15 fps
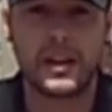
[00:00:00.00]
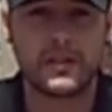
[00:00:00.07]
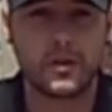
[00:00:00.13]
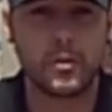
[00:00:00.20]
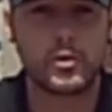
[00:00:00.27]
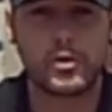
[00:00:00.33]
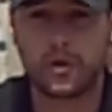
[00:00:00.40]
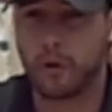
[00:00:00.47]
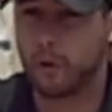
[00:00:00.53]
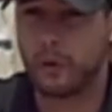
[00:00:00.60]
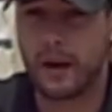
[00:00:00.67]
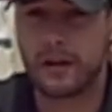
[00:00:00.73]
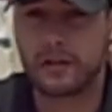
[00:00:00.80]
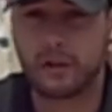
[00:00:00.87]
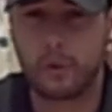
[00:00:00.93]
it's all short
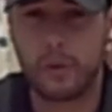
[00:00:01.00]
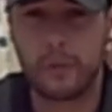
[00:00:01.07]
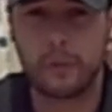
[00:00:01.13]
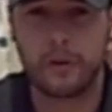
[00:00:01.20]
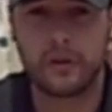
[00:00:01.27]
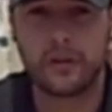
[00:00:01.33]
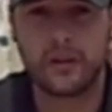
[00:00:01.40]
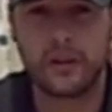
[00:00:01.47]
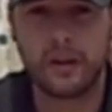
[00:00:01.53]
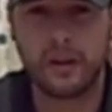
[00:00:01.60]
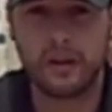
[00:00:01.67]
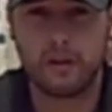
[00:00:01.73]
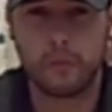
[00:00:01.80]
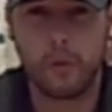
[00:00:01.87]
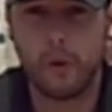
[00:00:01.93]
range equipment.
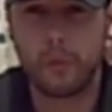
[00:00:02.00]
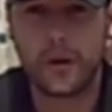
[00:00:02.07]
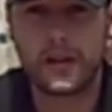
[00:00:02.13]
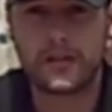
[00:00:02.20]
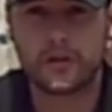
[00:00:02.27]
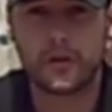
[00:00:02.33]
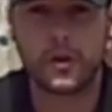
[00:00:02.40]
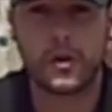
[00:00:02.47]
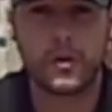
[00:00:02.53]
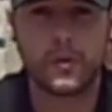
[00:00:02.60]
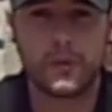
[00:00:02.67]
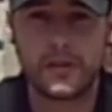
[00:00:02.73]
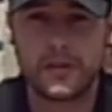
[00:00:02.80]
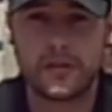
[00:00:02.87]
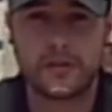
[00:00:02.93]
What we saw
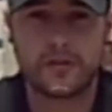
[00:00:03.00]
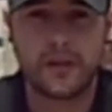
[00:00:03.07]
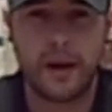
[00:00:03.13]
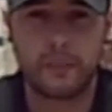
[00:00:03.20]
was